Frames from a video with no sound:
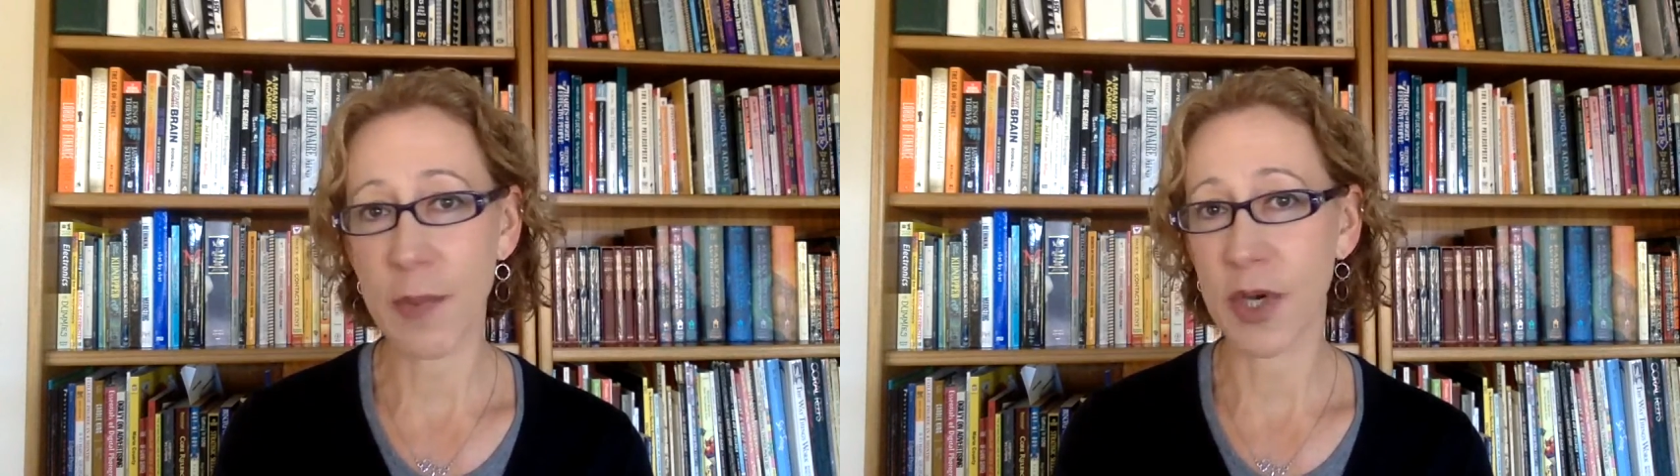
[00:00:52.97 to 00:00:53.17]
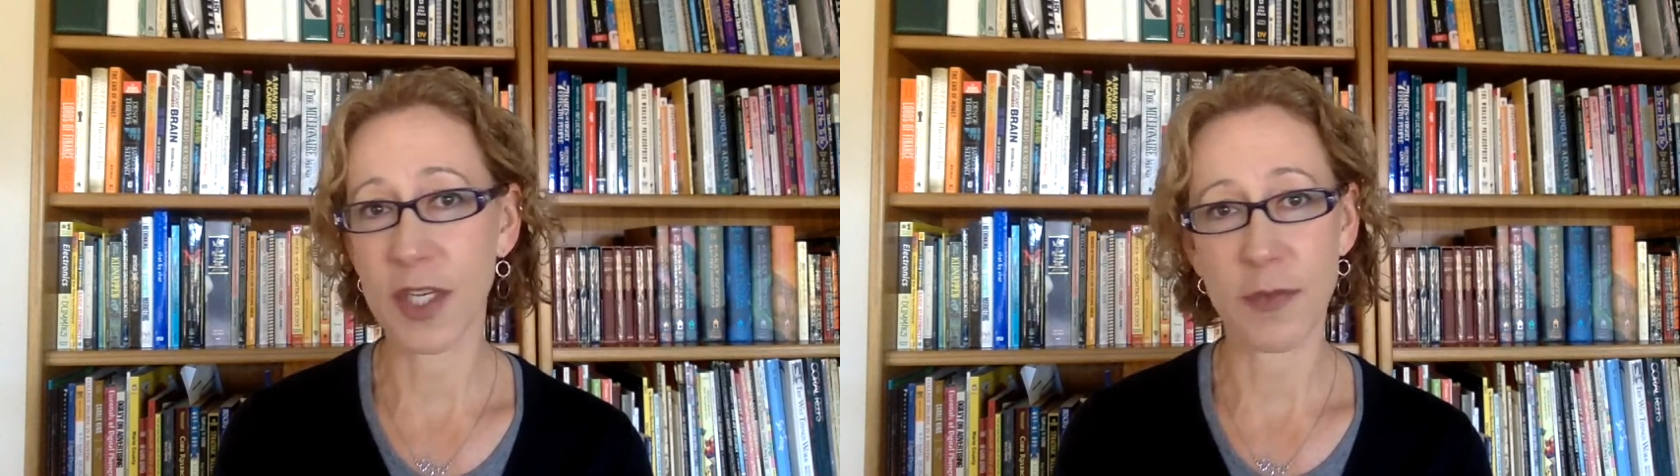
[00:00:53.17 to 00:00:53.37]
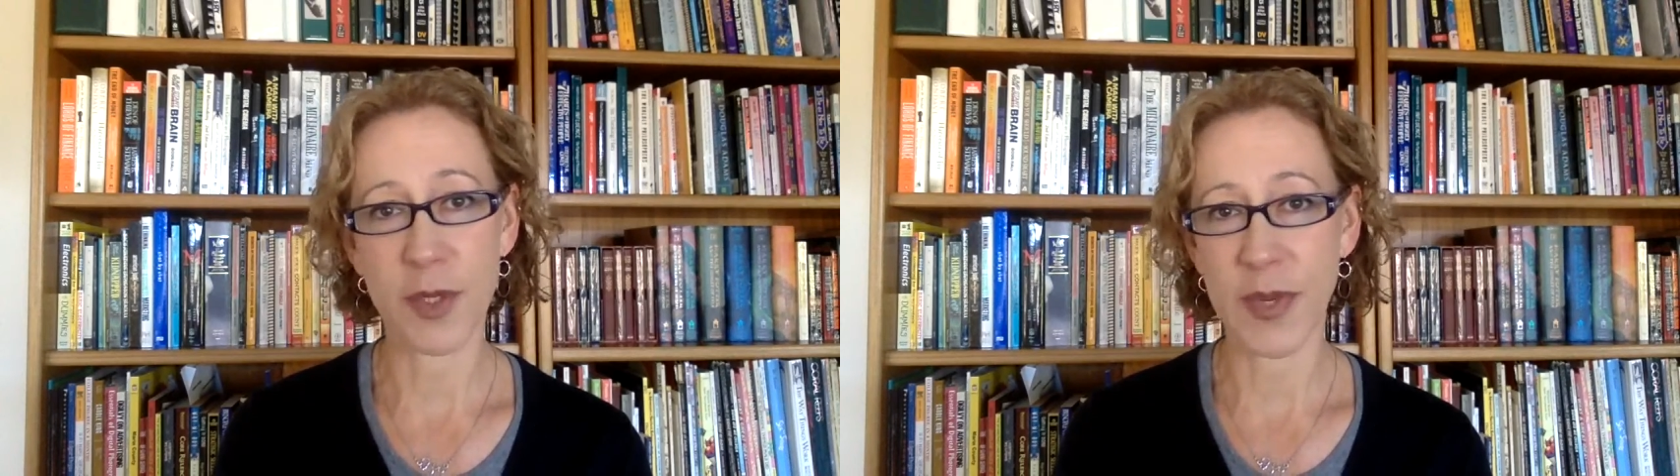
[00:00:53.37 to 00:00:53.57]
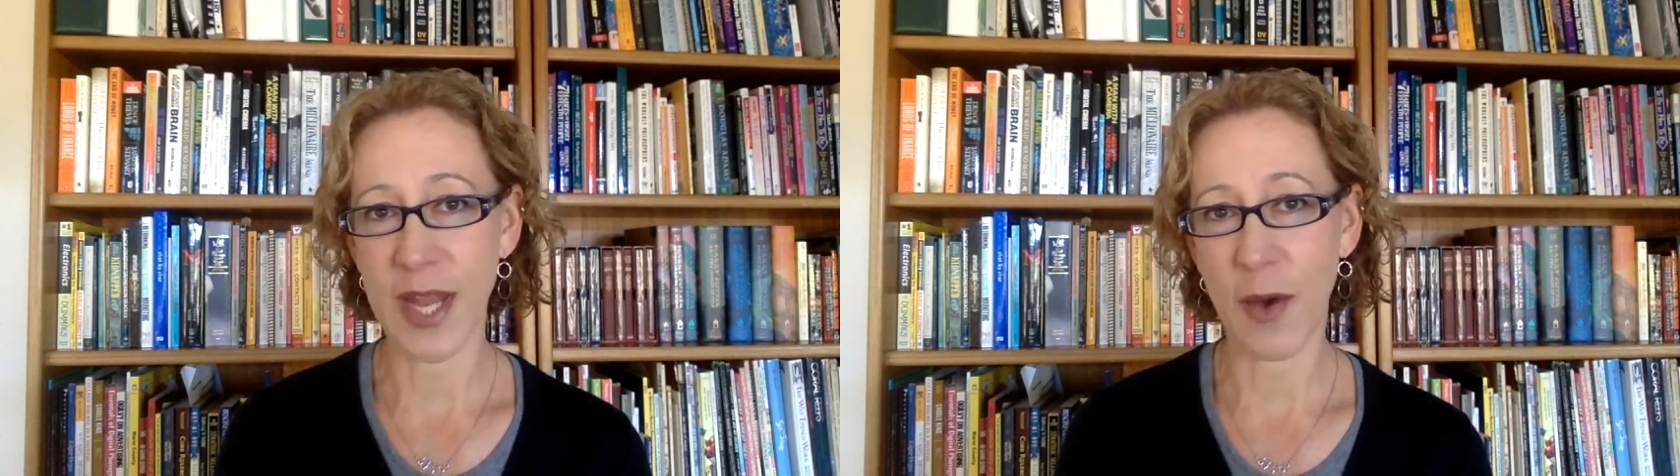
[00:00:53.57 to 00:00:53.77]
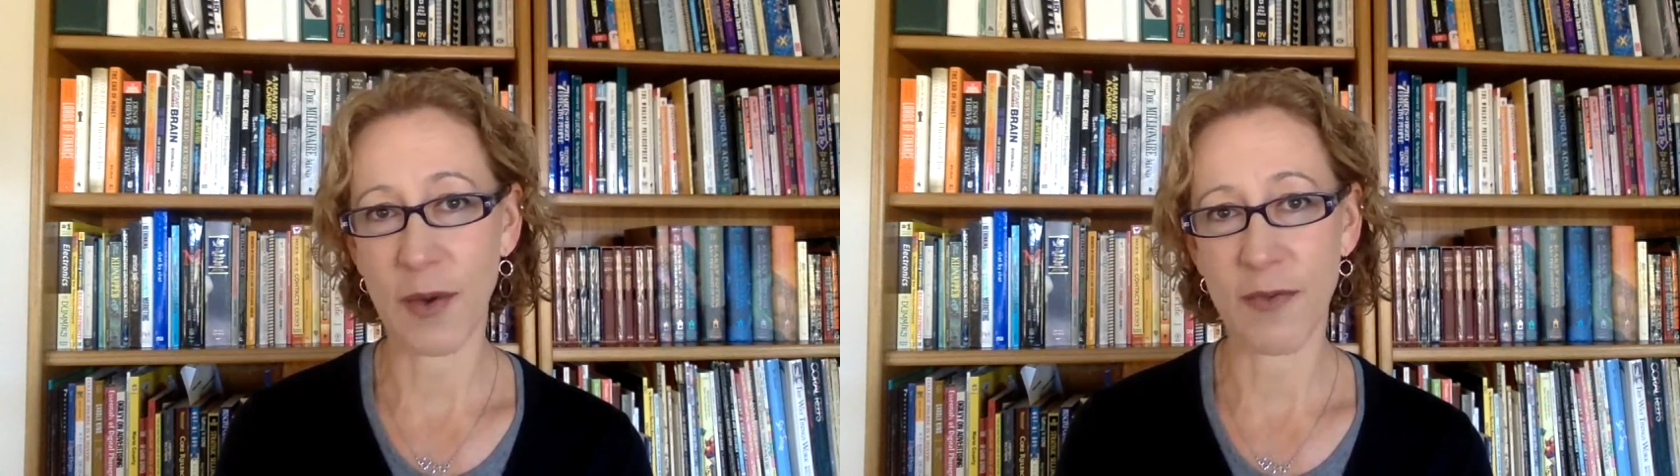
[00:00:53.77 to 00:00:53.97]
booked between
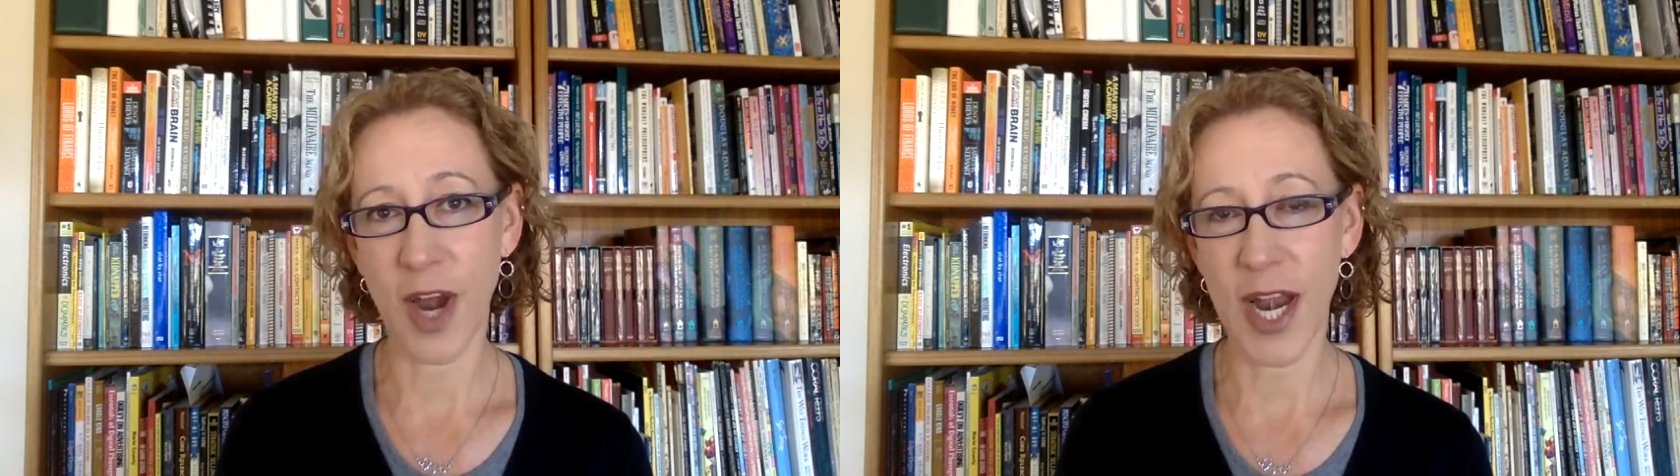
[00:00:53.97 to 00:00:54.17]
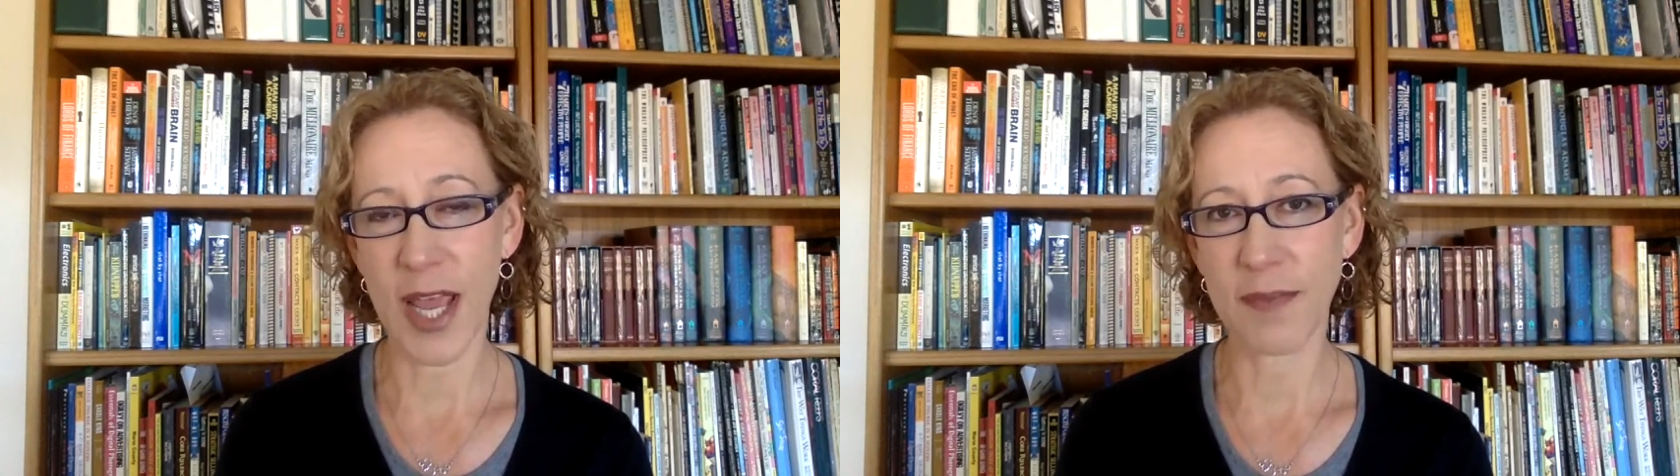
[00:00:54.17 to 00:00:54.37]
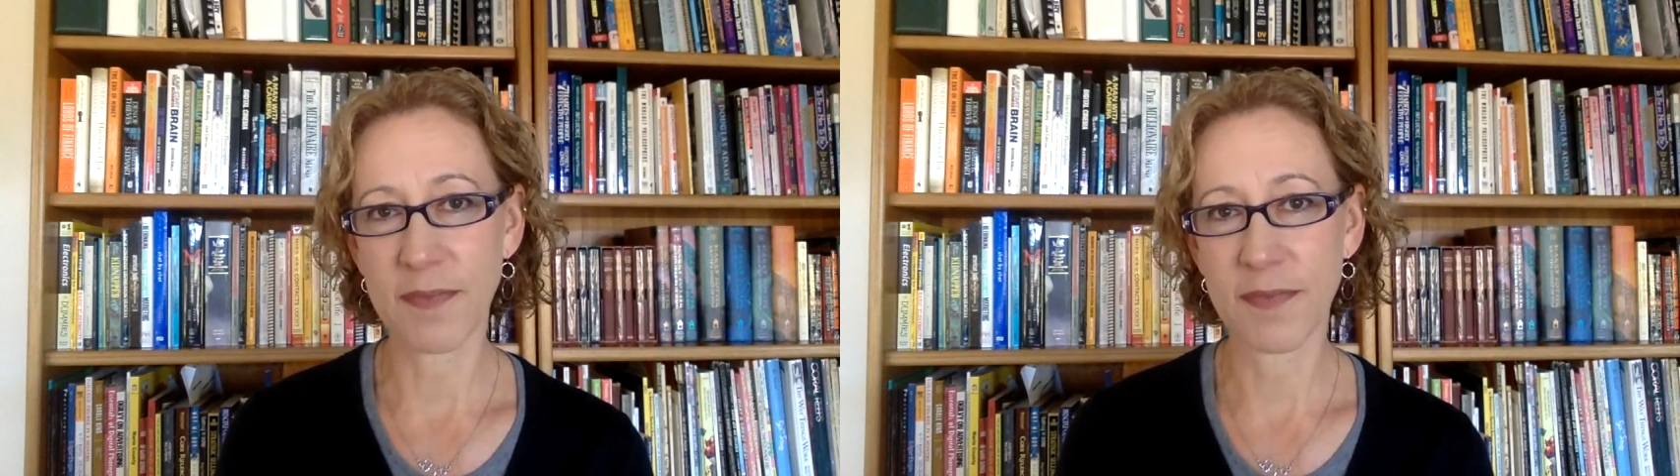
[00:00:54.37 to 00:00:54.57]
now and Friday.